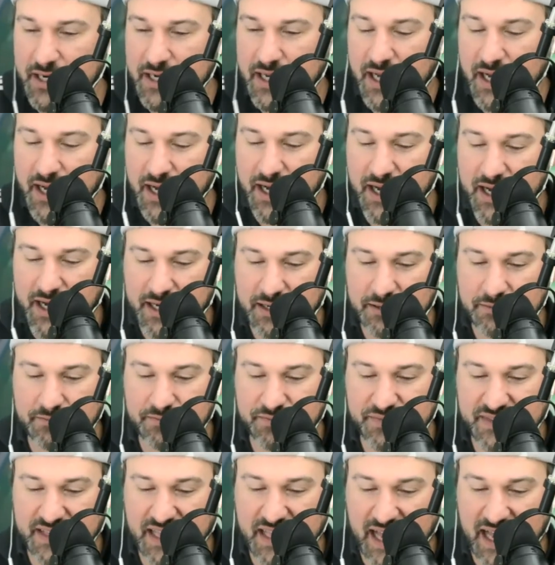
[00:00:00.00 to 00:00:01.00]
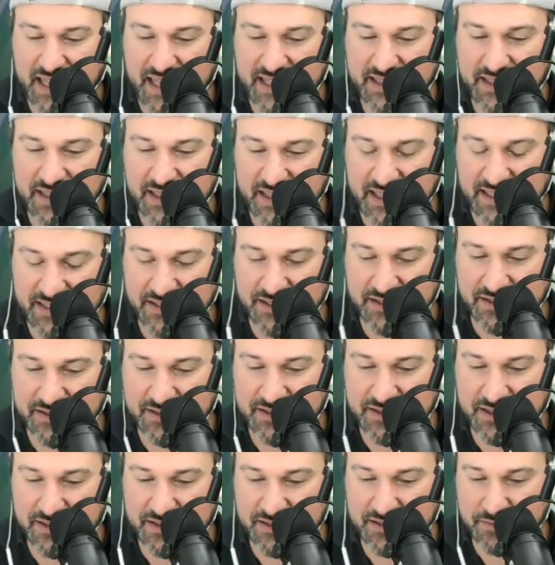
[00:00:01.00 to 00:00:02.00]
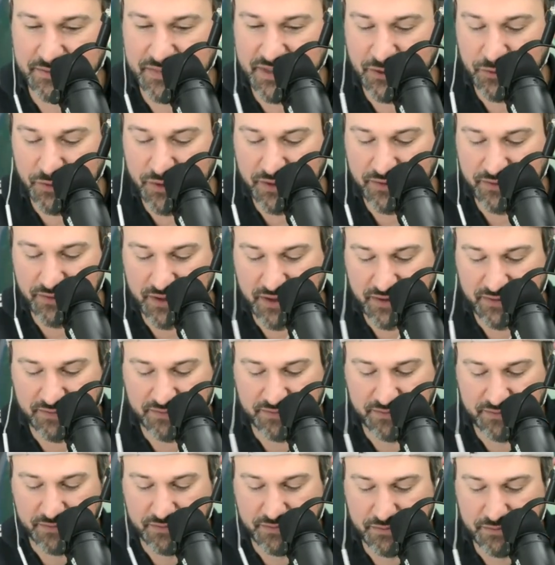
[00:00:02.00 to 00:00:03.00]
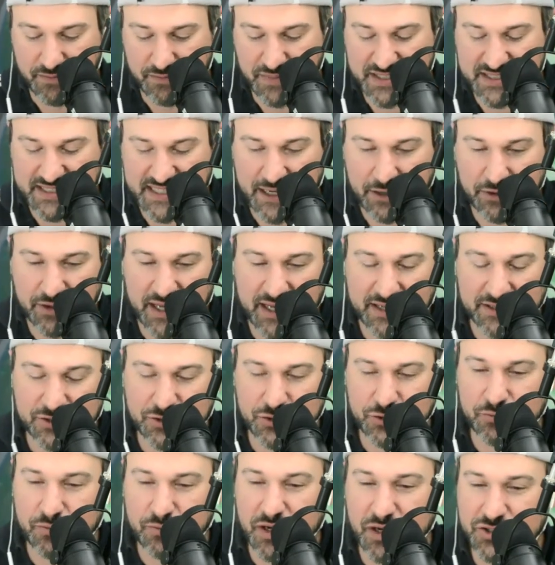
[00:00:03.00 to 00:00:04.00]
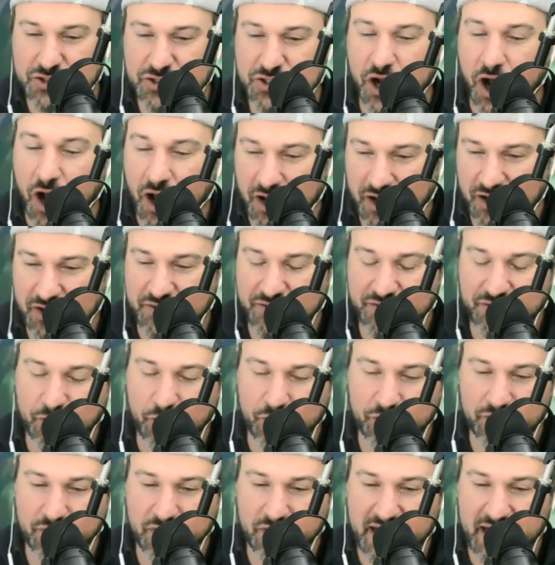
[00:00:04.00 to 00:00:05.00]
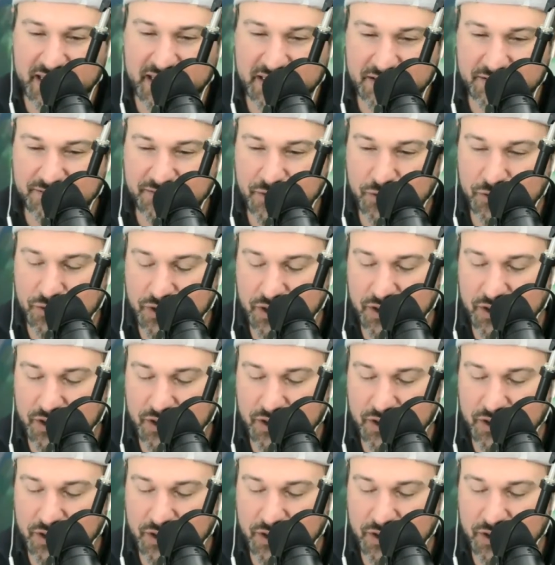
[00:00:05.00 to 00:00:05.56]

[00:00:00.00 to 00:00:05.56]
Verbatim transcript: Mm-hmm. Um, that, that's, a, that's something we have missed out on too much of over the last Absolutely.